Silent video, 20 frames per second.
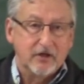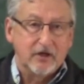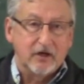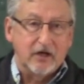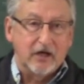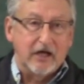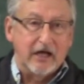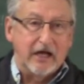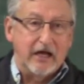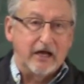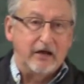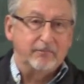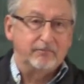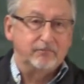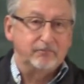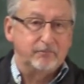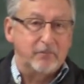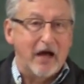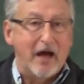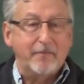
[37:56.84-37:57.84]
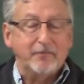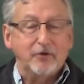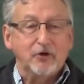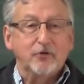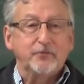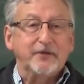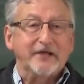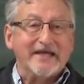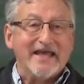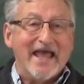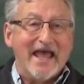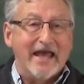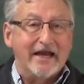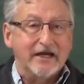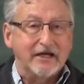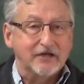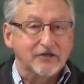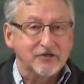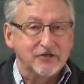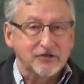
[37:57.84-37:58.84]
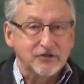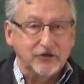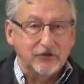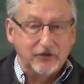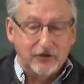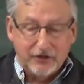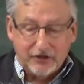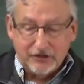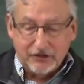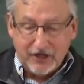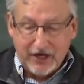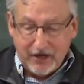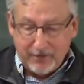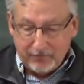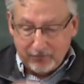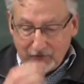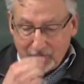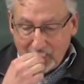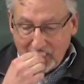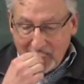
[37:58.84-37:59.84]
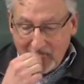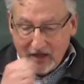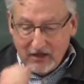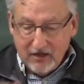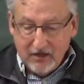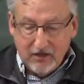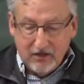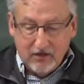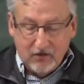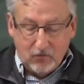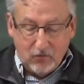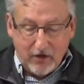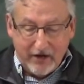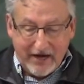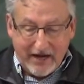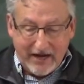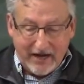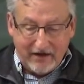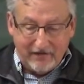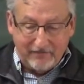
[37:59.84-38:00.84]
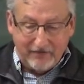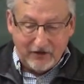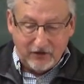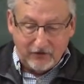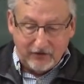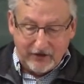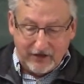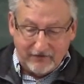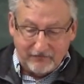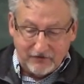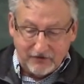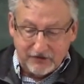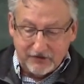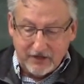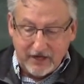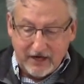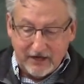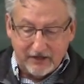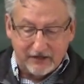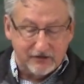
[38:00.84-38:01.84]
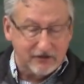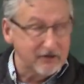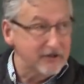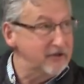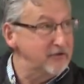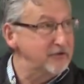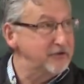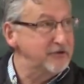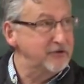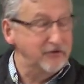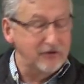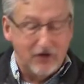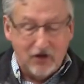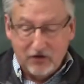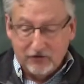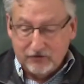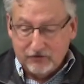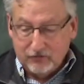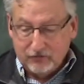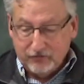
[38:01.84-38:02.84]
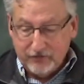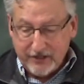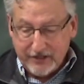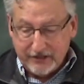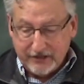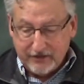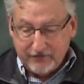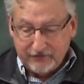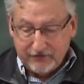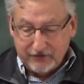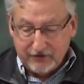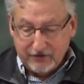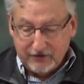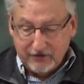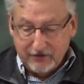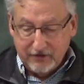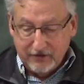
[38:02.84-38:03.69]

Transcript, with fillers: Uh, Popular Mechanics is a good example. One I have here that I've decided is a little too long to read, given the,